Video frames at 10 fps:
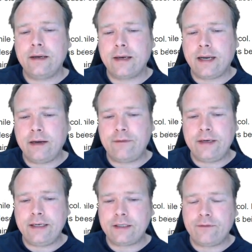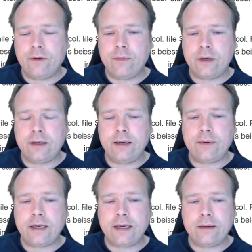kind of a list for what
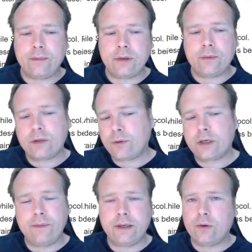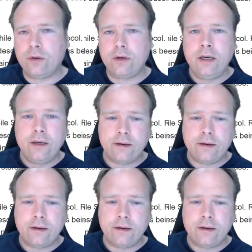can we call